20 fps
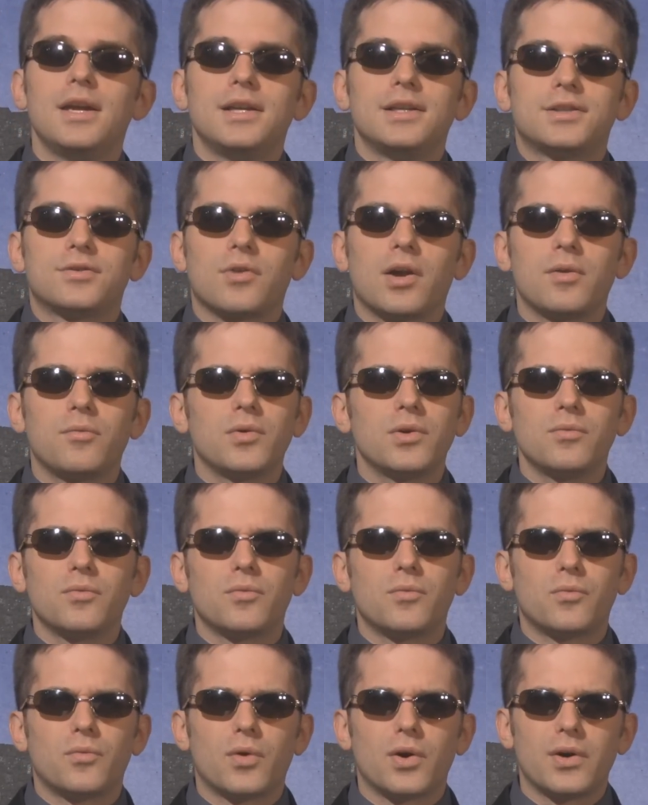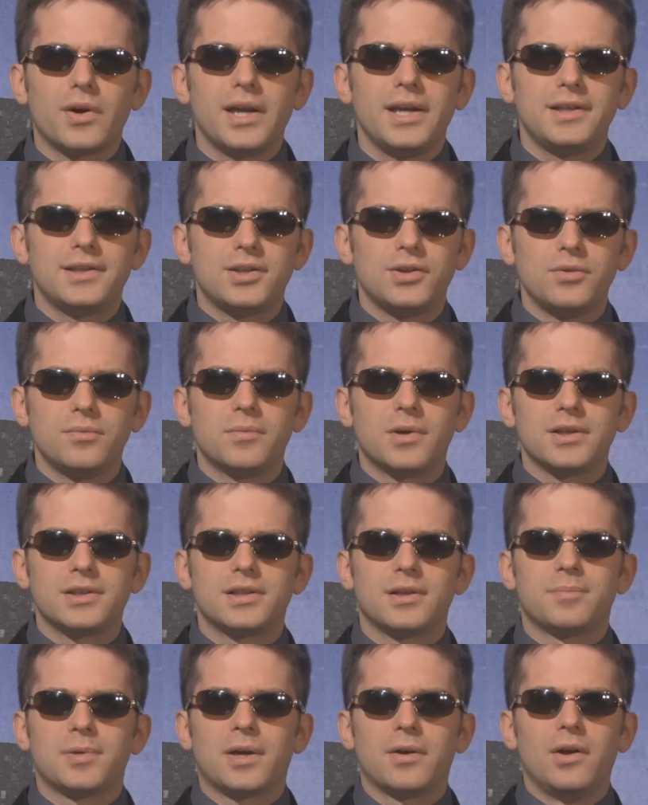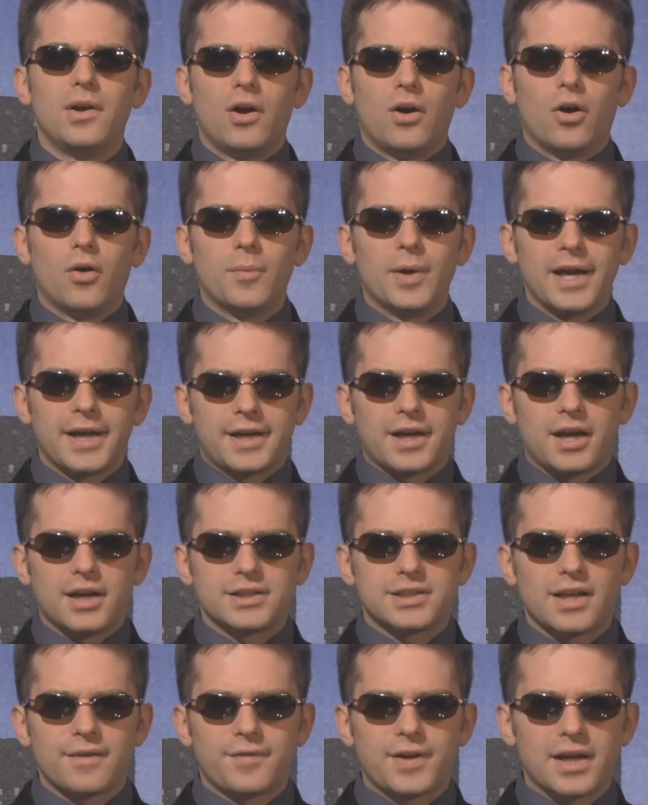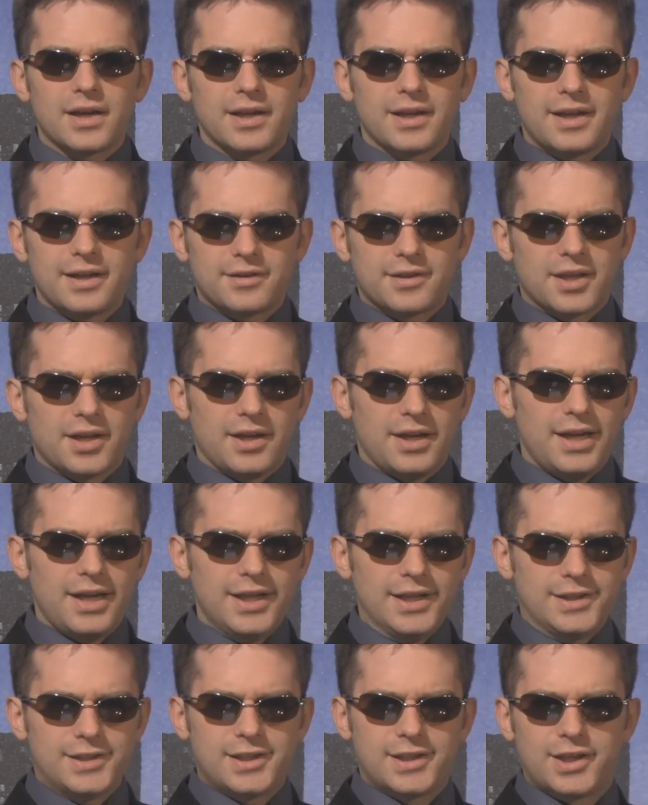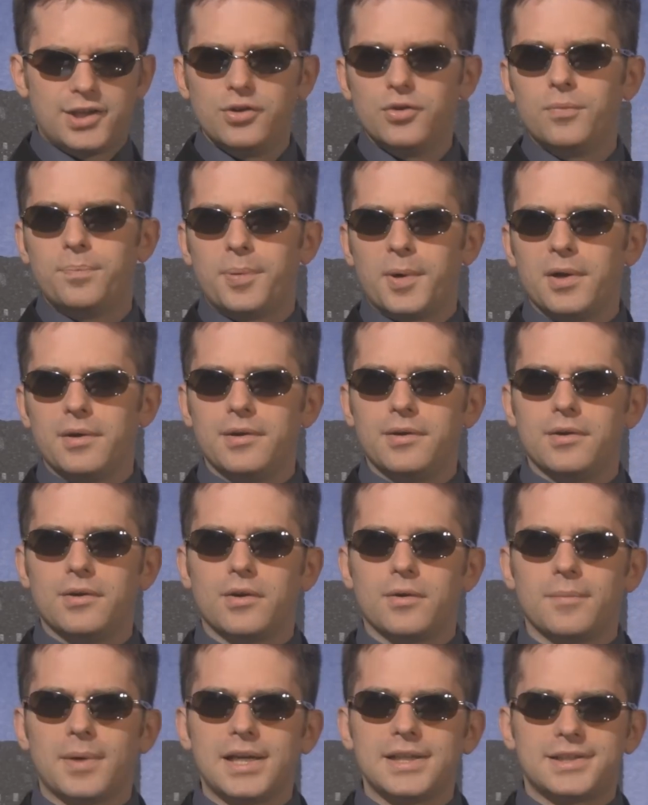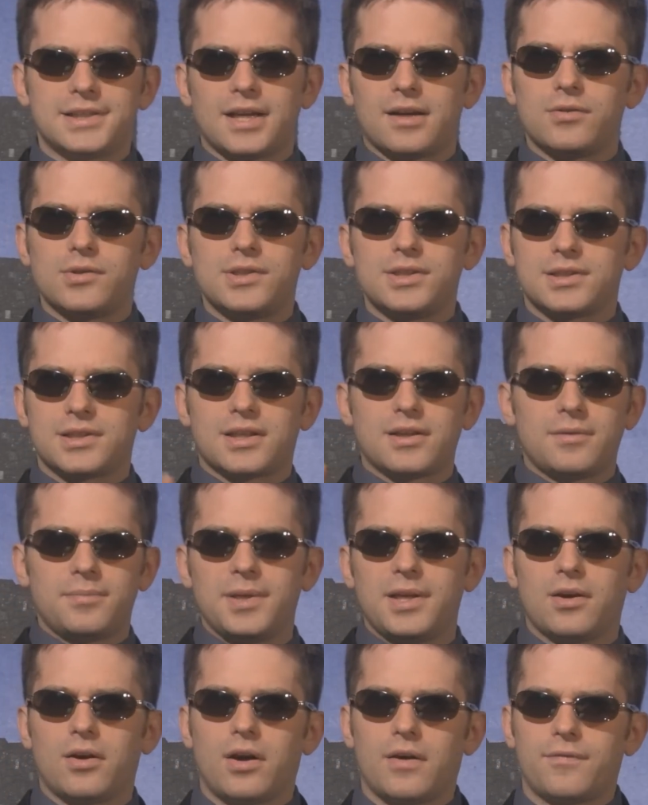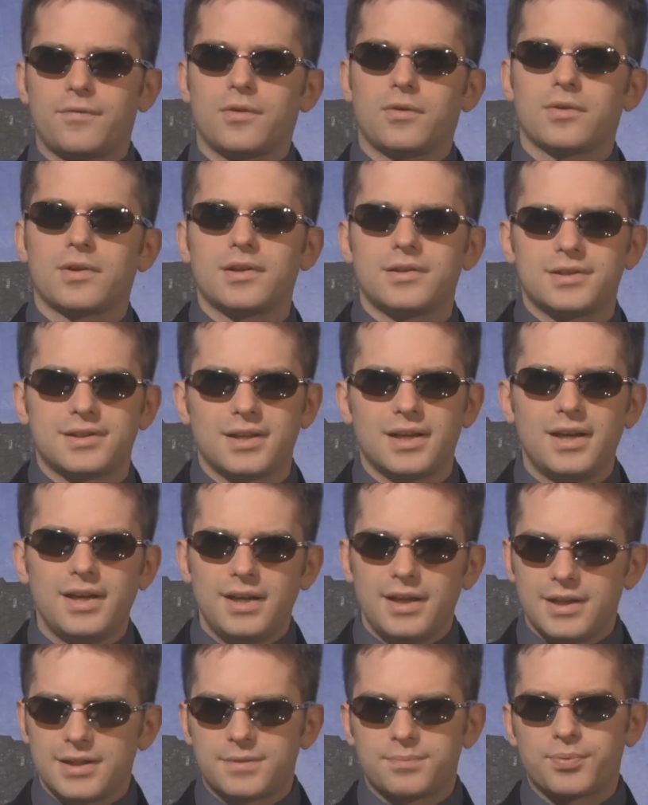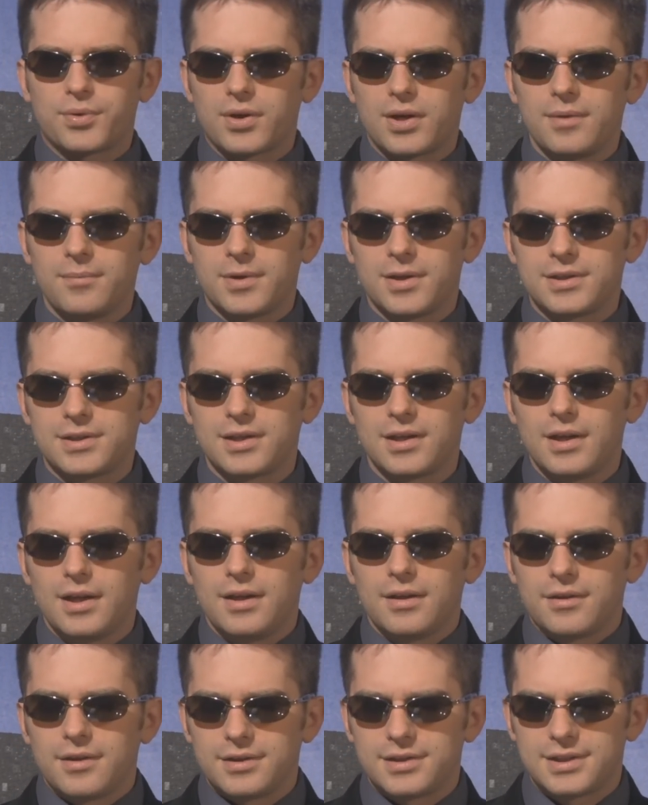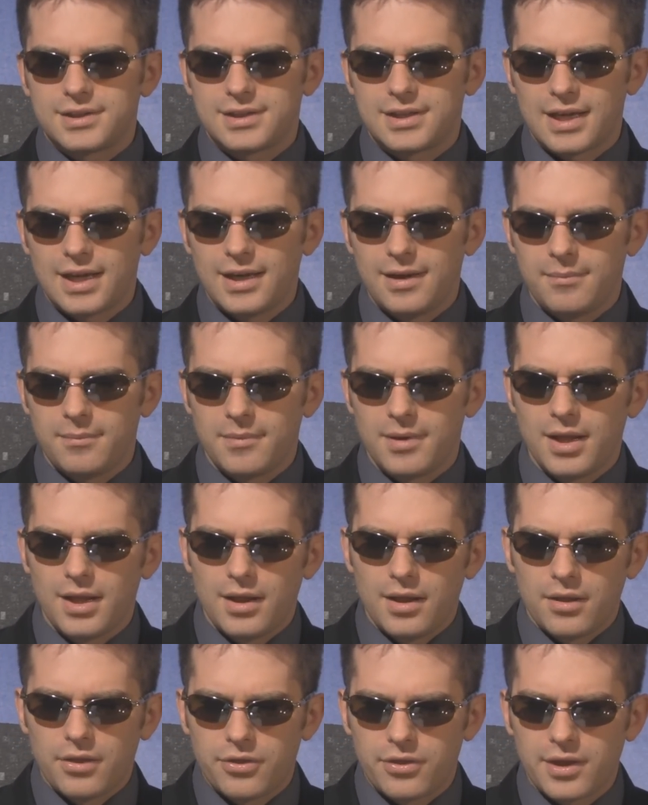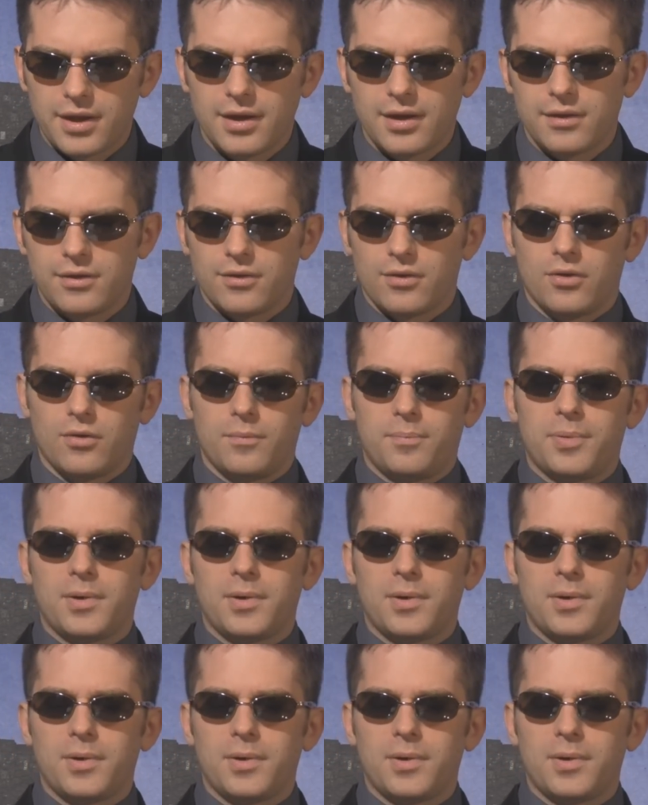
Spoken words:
So I wouldn't worry too much about, oh my gosh, I've got to get that HQ button or my sound is going to be awful, because it's pretty much the same thing though.